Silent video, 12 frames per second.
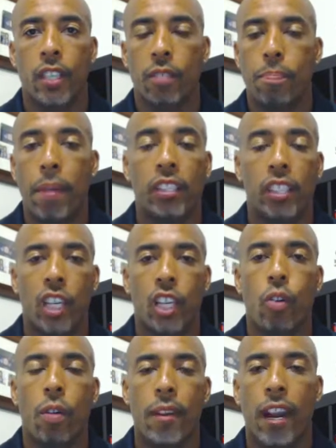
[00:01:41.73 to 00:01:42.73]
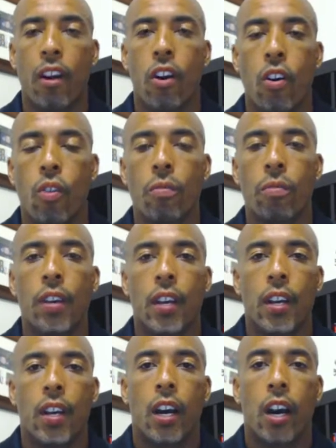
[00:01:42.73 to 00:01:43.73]
just basic equipment at home
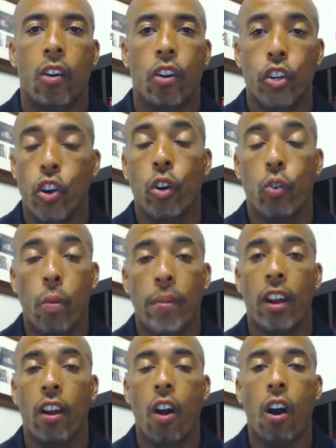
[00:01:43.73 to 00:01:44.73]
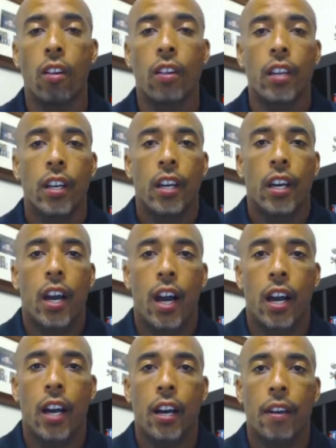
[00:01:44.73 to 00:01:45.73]
or, or no equipment at all.
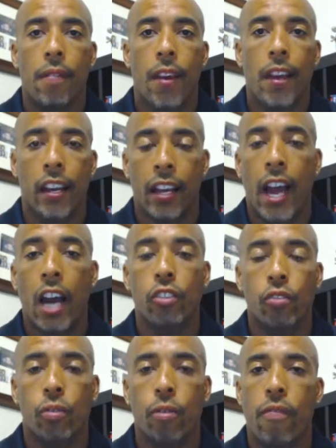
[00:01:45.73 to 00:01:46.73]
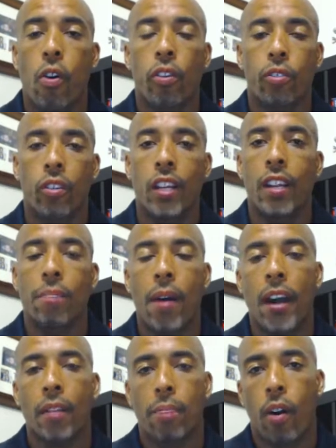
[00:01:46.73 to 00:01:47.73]
and allows you to focus on any
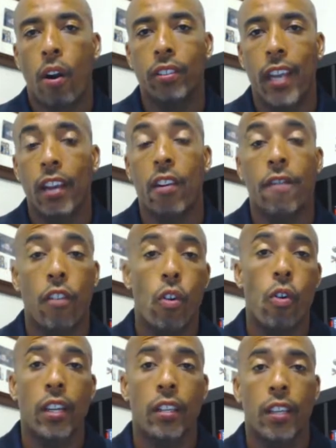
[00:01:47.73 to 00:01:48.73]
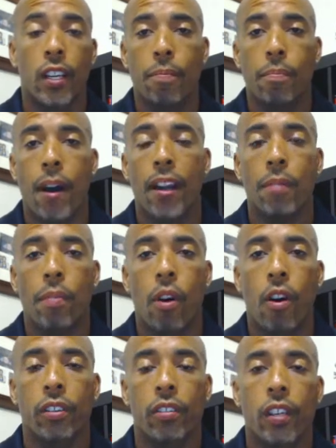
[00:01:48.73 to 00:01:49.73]
body parts and avoid any body
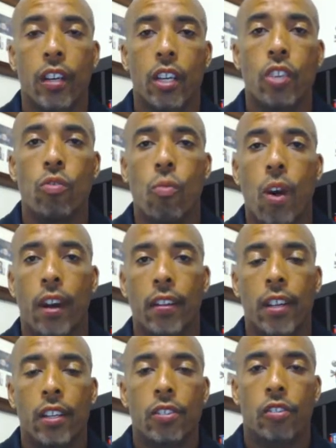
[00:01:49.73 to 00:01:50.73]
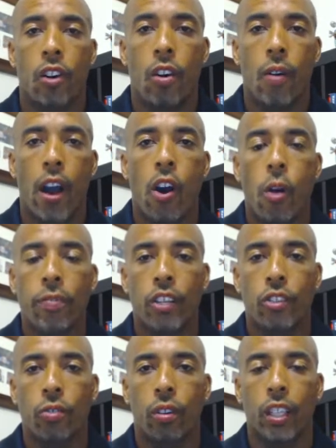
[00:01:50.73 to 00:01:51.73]
parts you want. So I hope
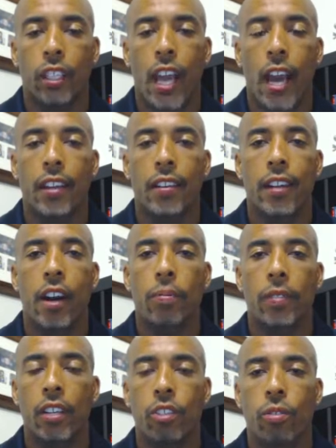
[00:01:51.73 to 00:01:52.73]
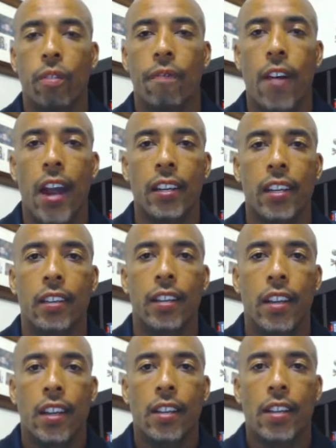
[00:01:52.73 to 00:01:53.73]
that you'll look at it. I hope that you'll find it
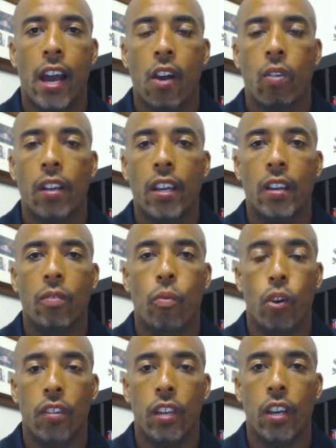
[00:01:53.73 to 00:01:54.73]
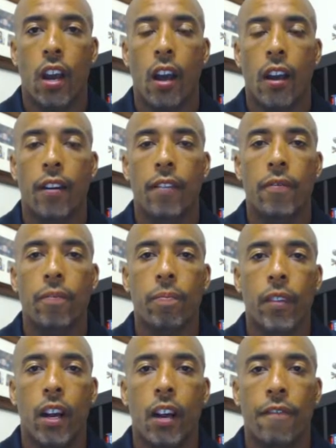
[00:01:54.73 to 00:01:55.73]
not only worthy of
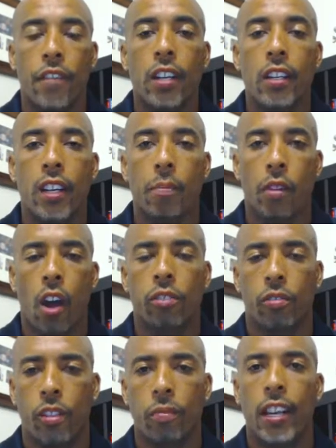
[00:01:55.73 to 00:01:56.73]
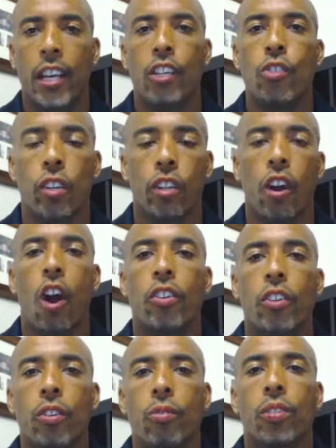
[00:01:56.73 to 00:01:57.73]
uh, funding, but also something that you can
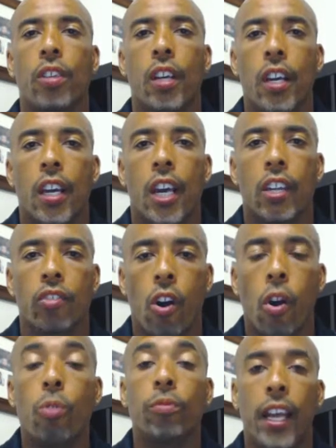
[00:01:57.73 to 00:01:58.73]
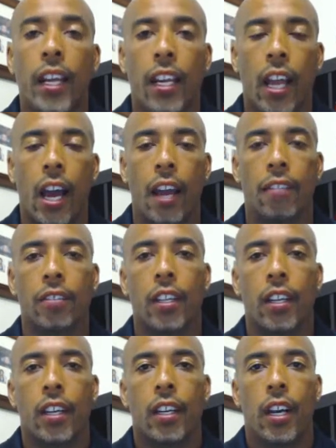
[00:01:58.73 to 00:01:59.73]
all use in your own daily
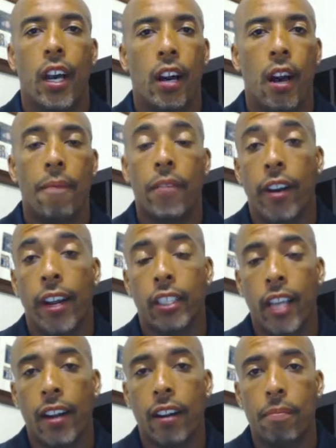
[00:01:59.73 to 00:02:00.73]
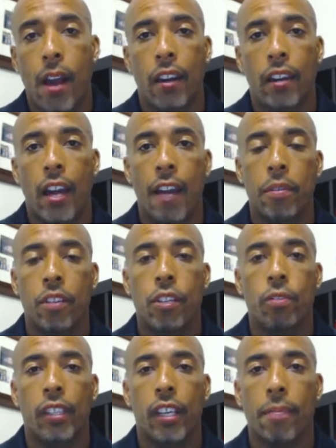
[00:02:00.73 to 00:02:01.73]
lives. Uh, I'm very excited about it. I've been
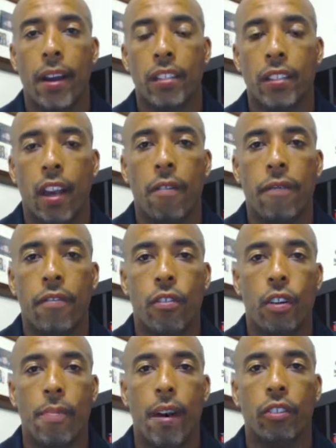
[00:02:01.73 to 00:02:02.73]
using it myself for